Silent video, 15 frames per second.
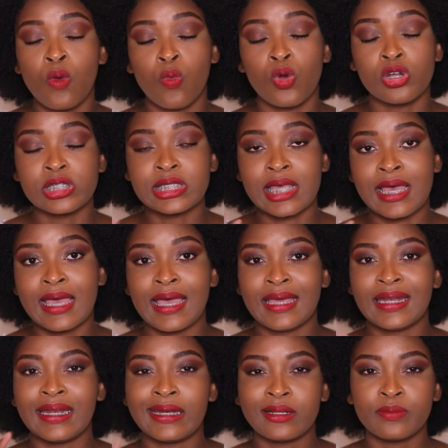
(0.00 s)
water
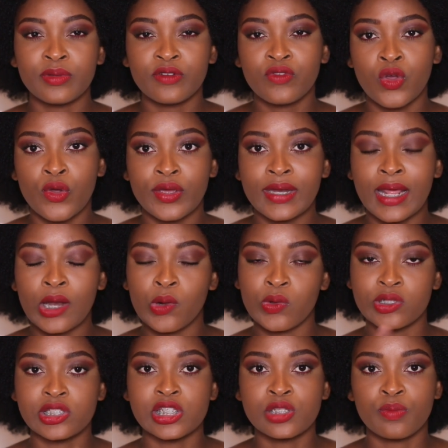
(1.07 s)
and a little bit of coconut
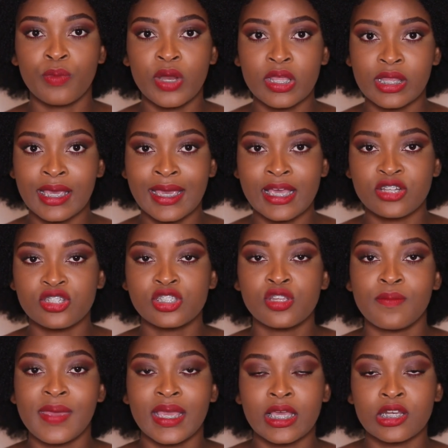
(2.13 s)
oil to spray the hair just
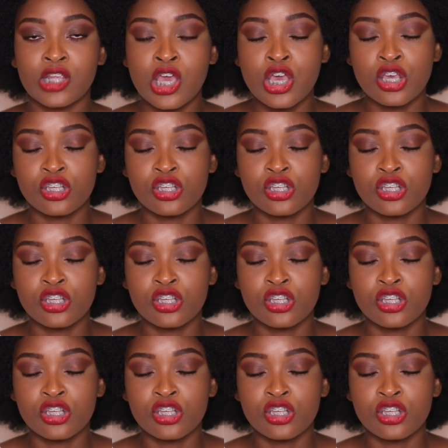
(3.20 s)
to make it